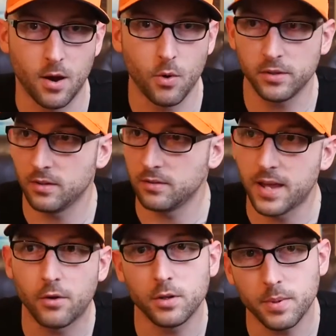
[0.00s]
I wasn't
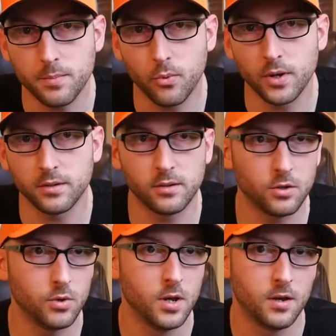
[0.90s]
telling people what to
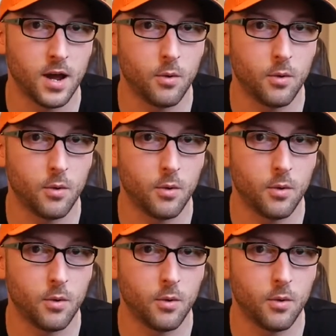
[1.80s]
do.